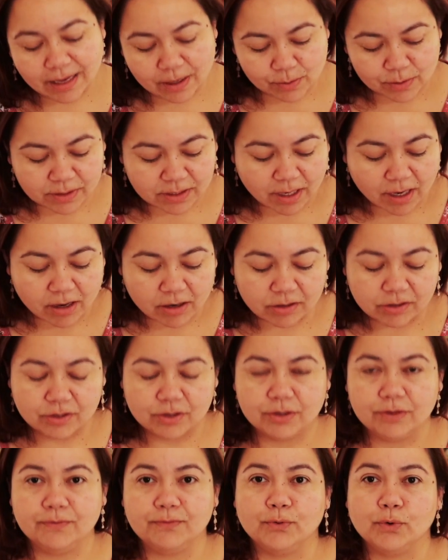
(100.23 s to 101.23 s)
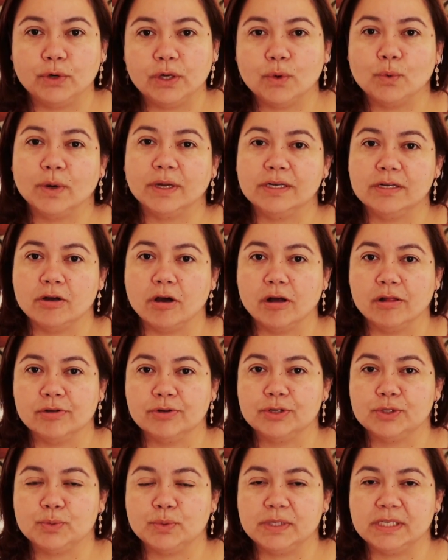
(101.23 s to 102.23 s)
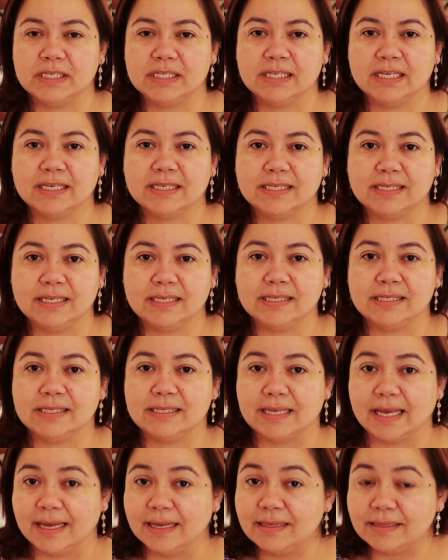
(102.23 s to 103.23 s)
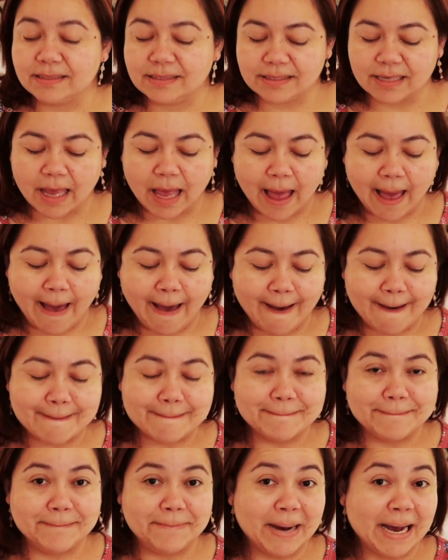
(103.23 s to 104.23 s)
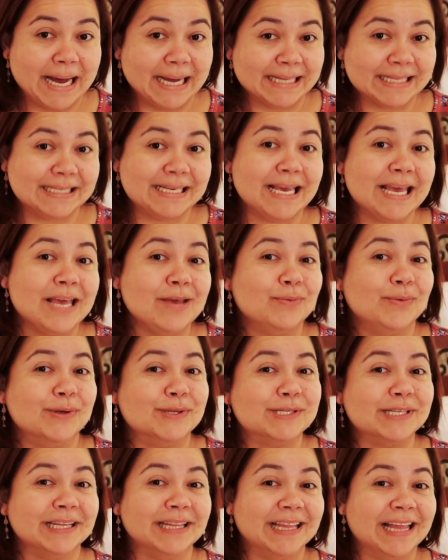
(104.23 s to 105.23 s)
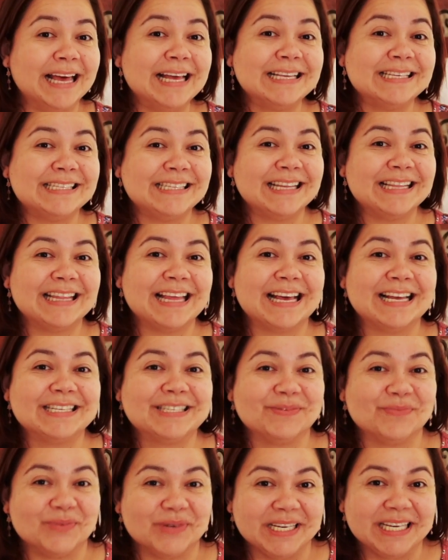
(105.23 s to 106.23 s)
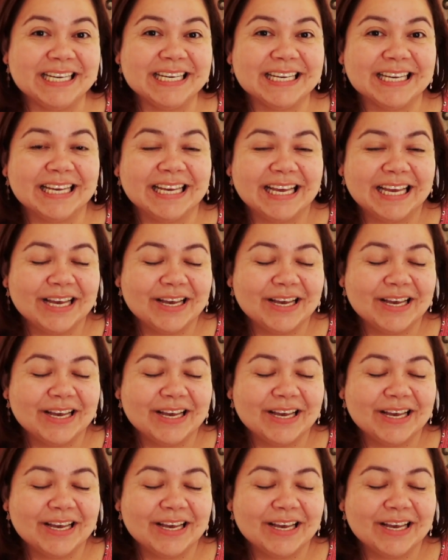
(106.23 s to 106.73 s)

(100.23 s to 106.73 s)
It was $141.60 but it was less than last week.